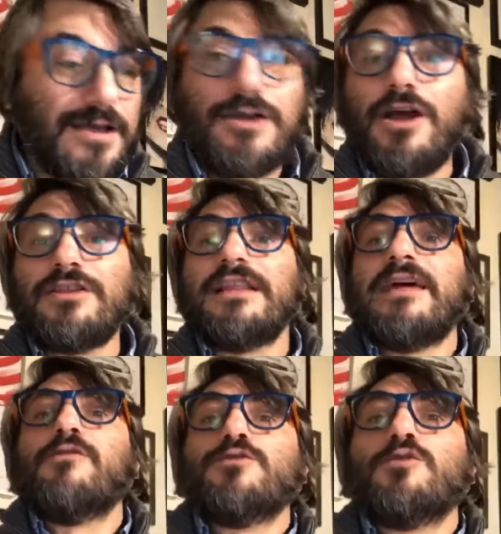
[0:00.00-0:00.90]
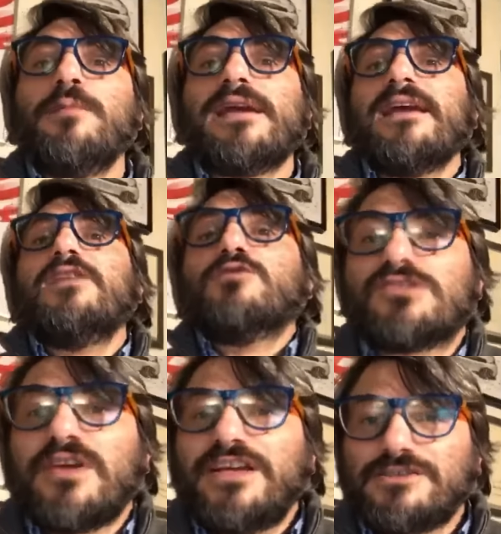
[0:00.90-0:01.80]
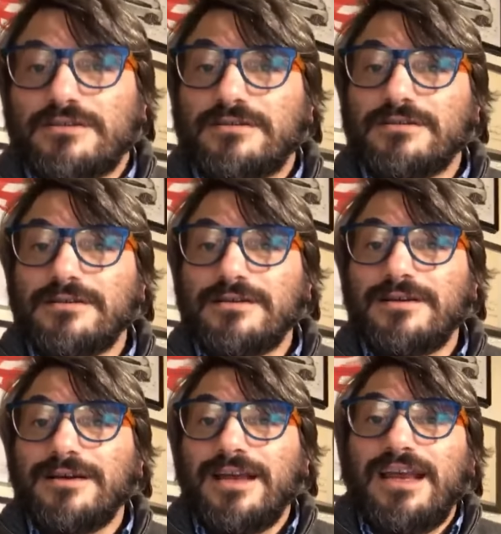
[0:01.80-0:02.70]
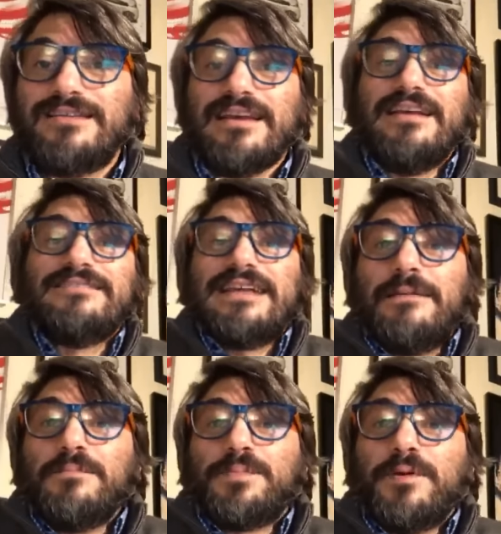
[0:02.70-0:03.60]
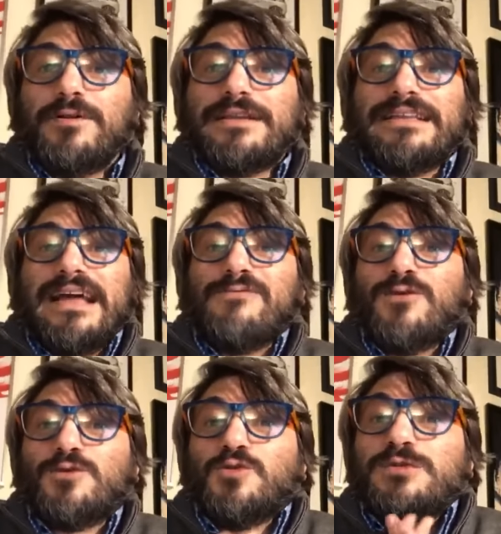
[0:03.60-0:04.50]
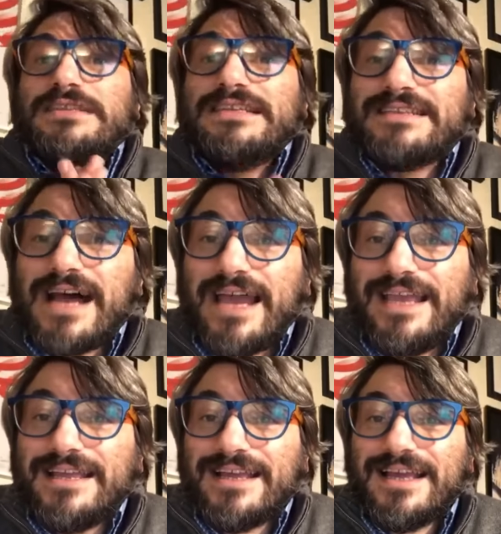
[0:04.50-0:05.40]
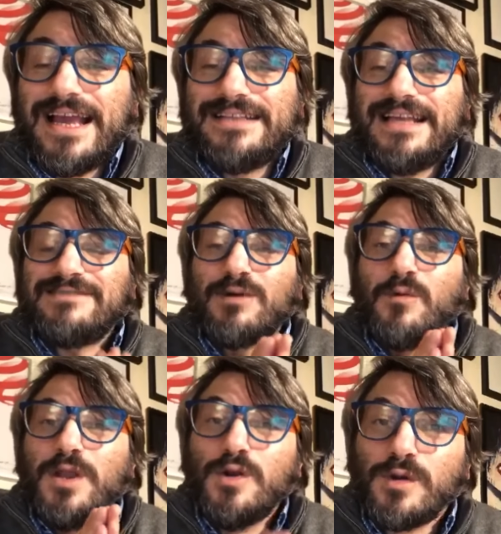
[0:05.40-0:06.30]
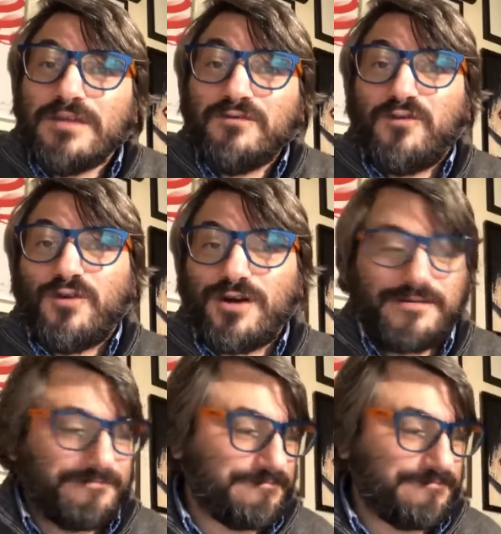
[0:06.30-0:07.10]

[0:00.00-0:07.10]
Not that I want to make an illustration. It's an example that I want to design. And that's what we're looking for.